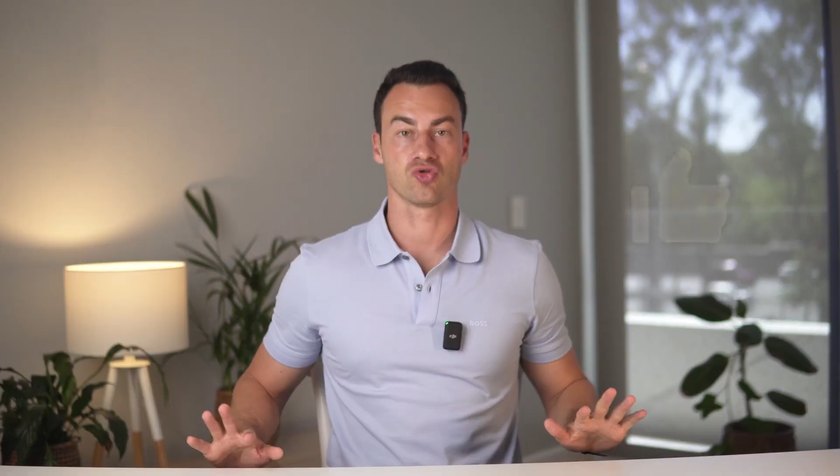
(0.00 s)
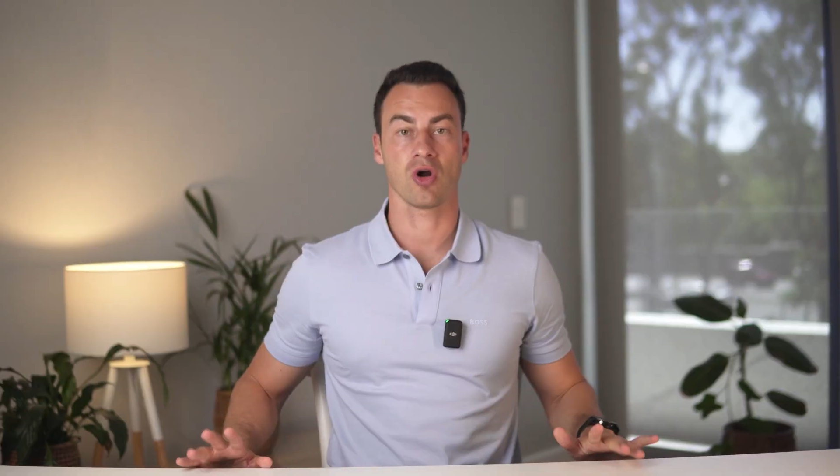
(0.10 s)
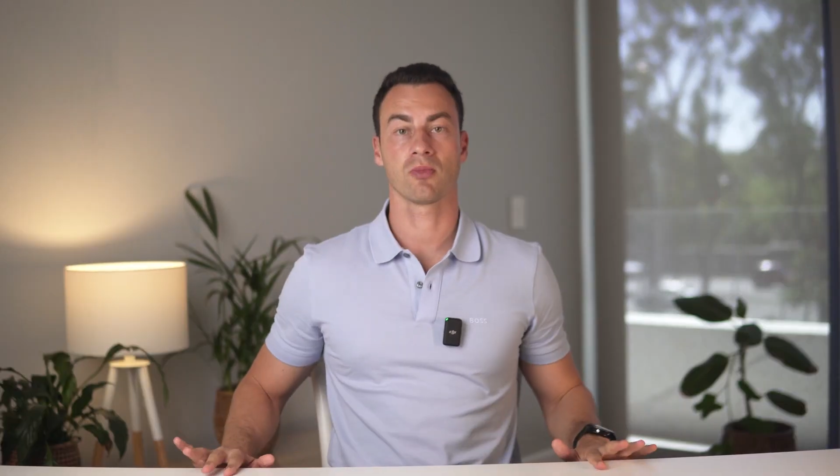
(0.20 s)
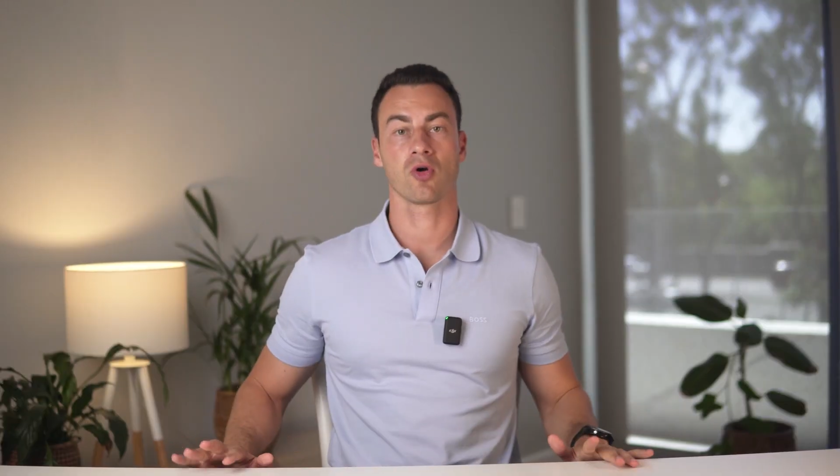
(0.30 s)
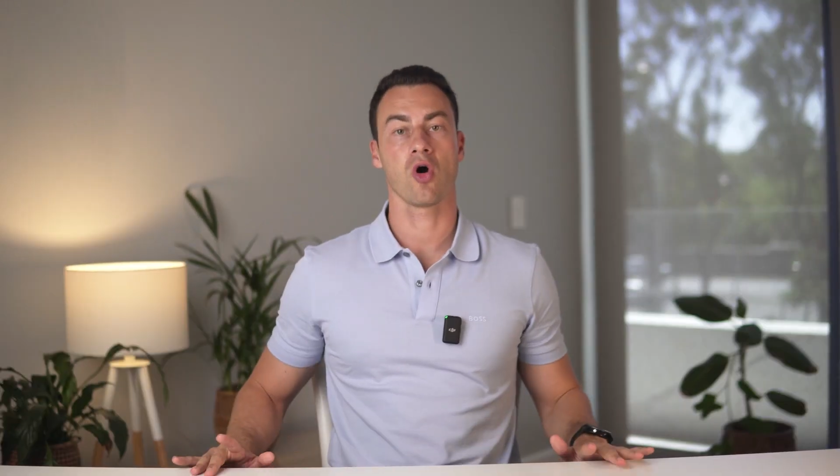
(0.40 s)

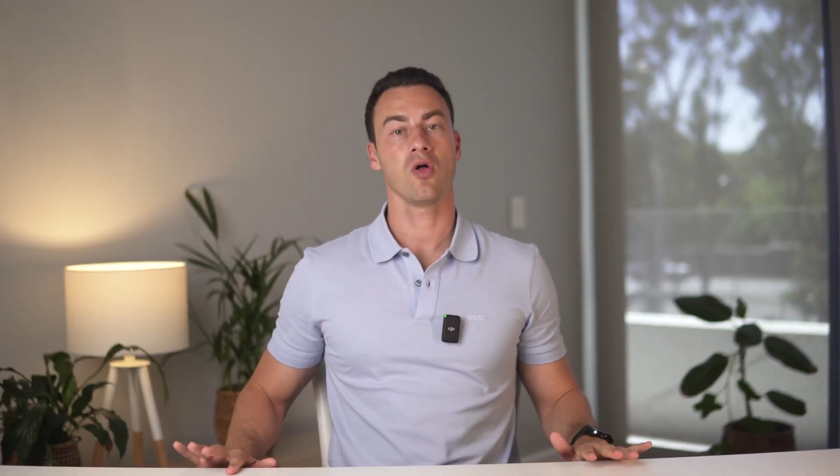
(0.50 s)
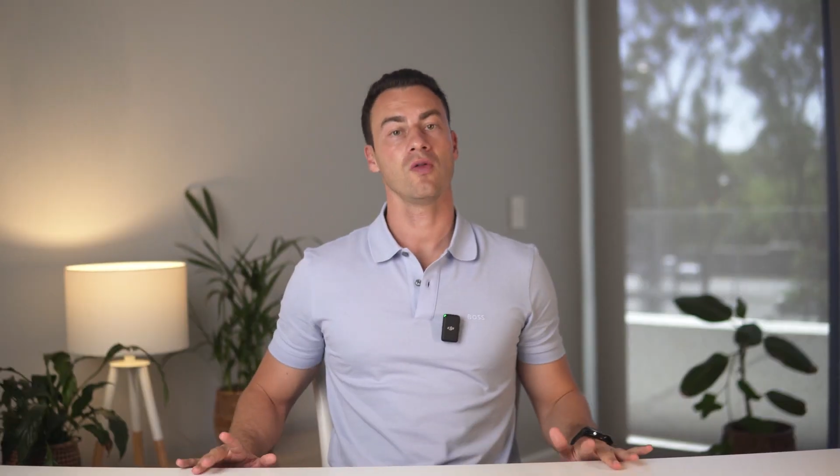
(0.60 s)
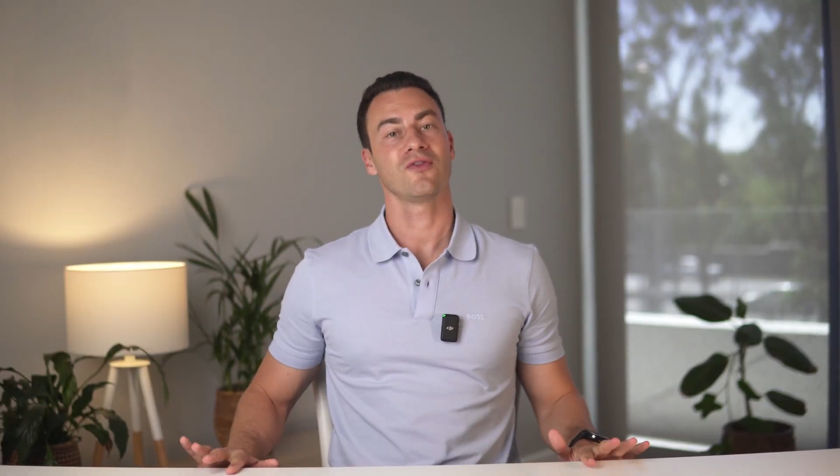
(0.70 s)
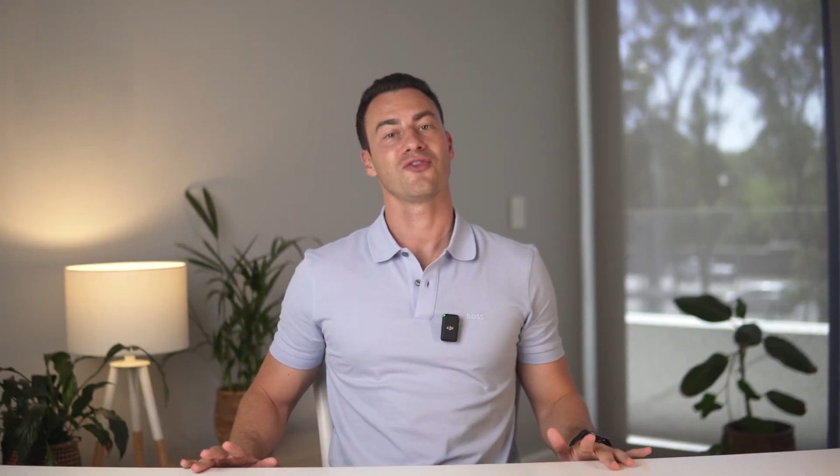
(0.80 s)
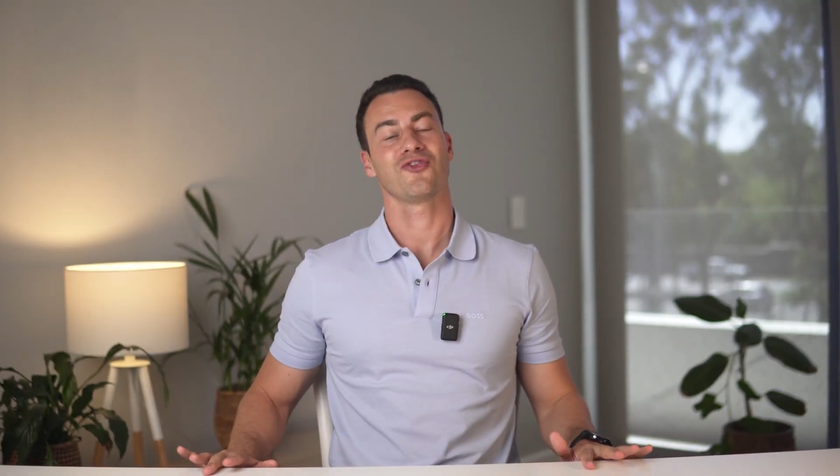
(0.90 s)
drum
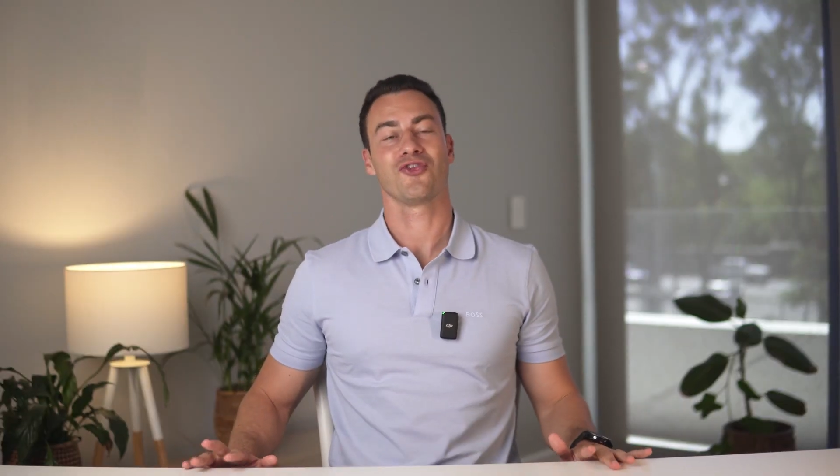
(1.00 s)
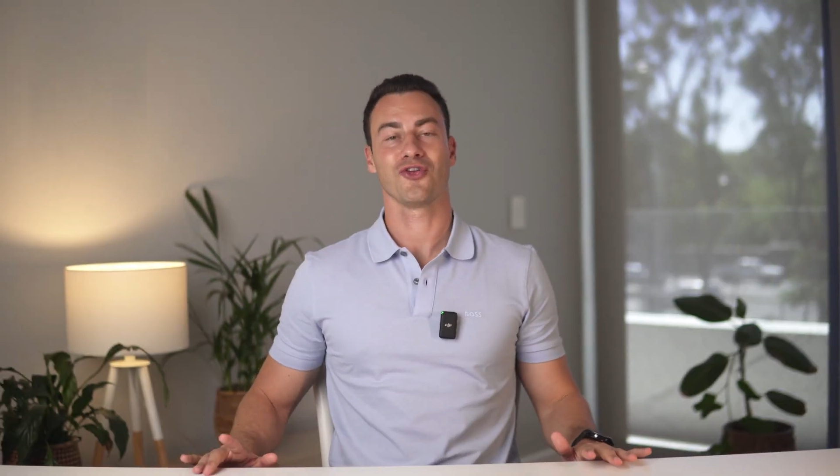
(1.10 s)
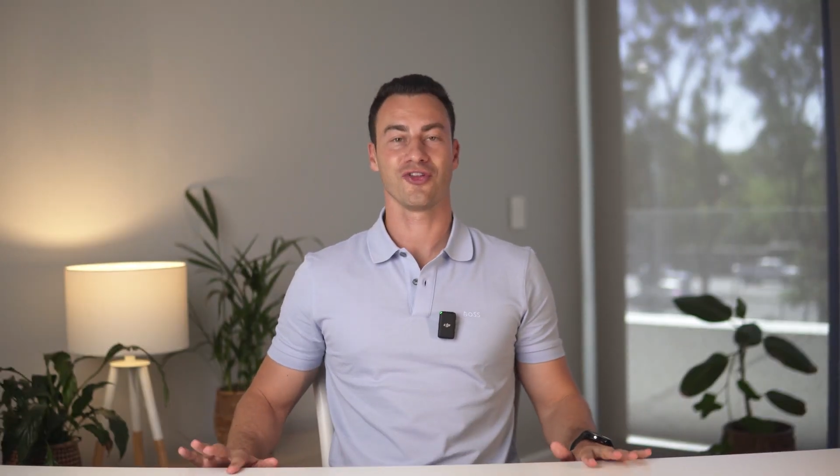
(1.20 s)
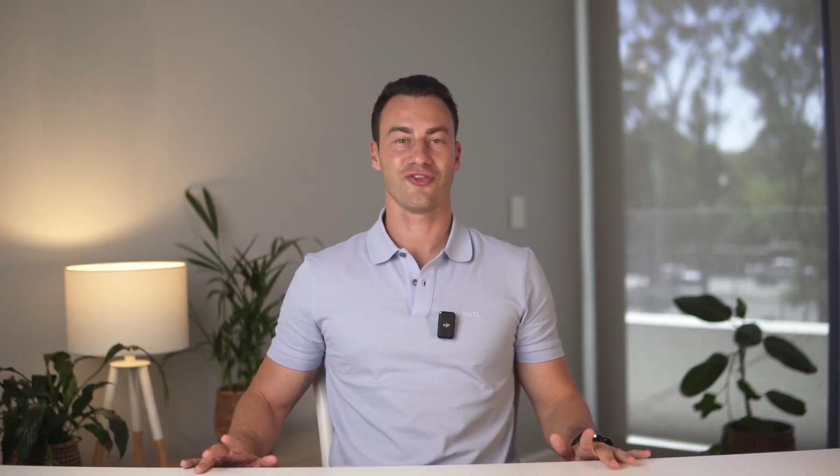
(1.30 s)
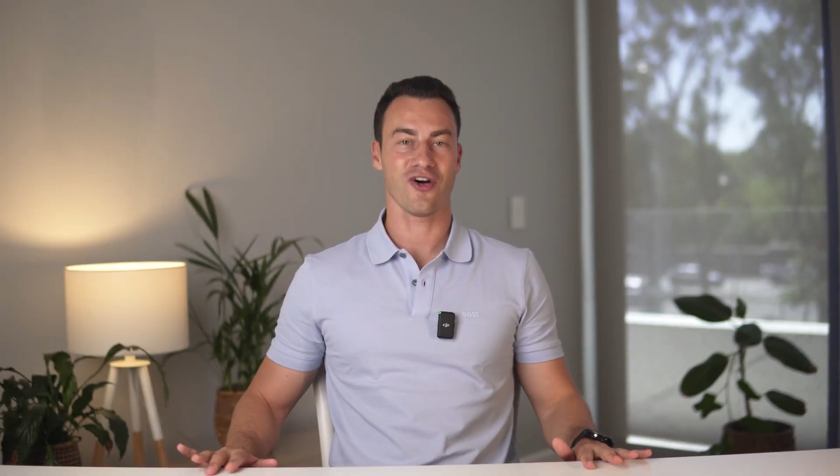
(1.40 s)
roll
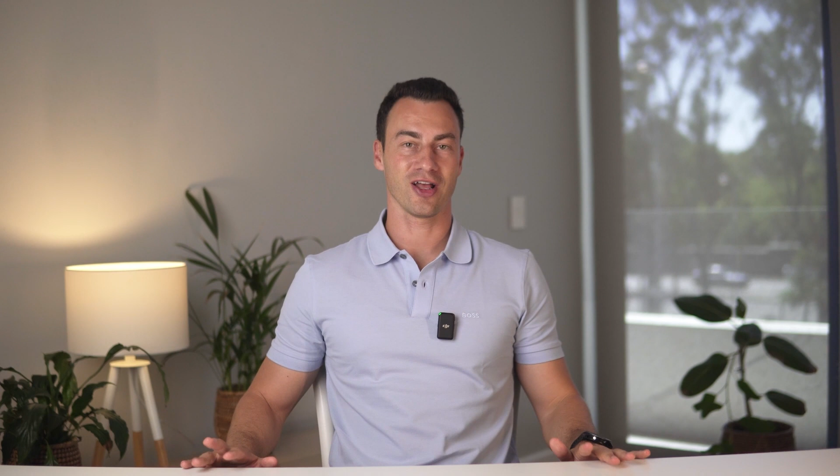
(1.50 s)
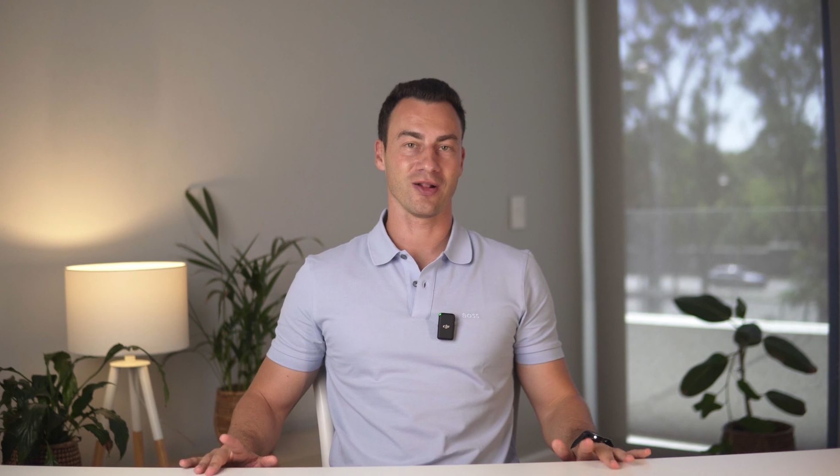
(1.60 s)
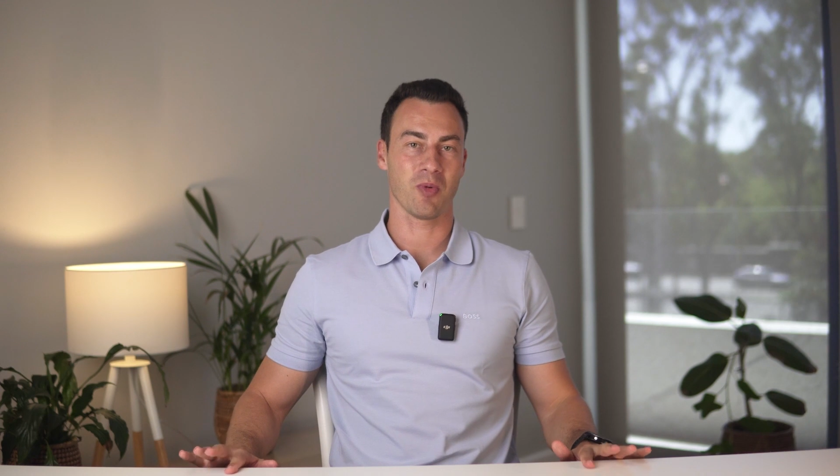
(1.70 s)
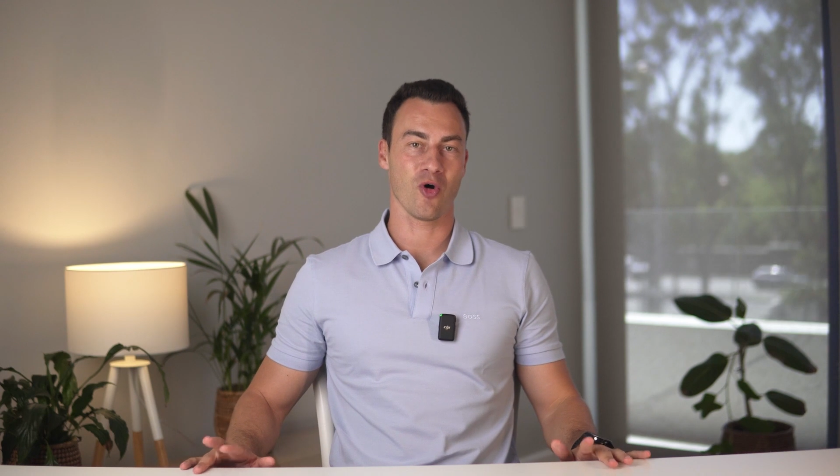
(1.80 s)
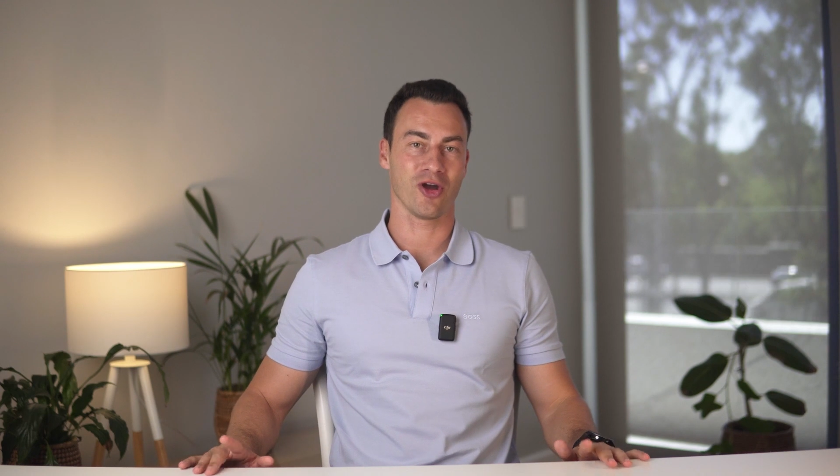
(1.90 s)
for the
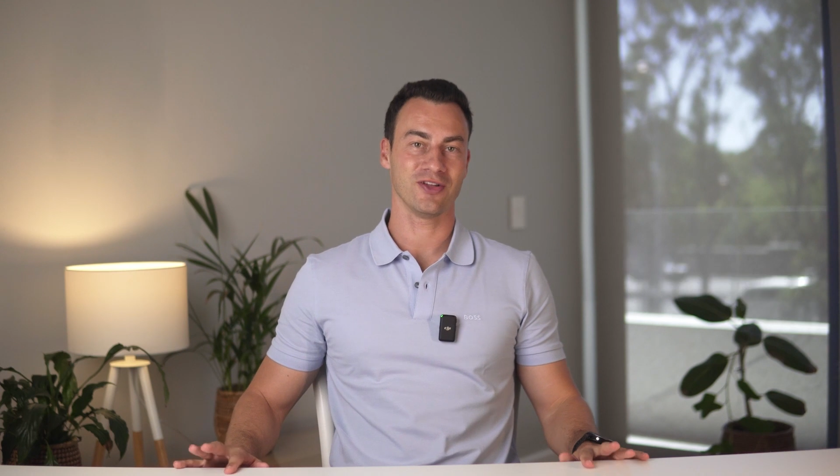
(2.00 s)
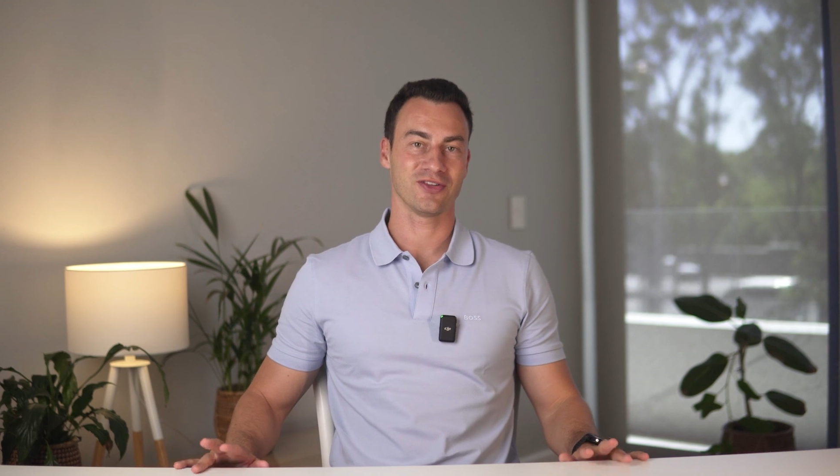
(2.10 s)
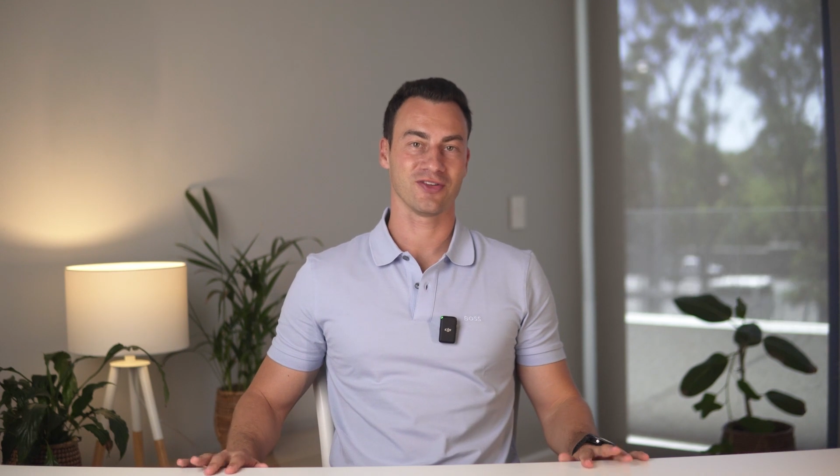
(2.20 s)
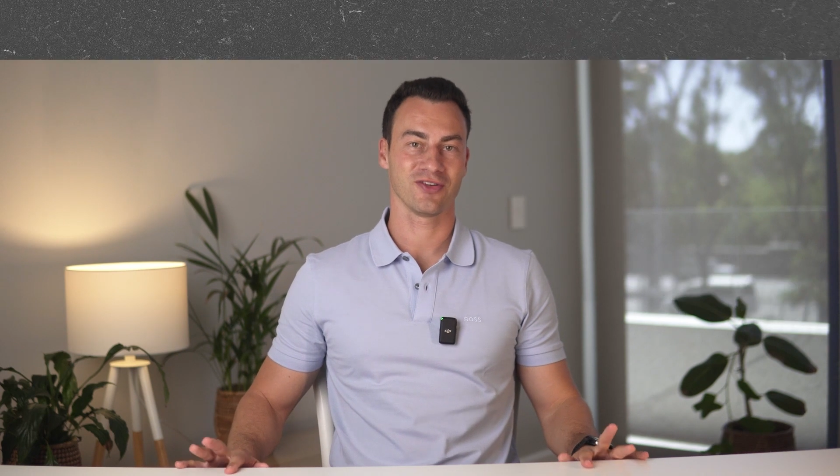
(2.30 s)
final point.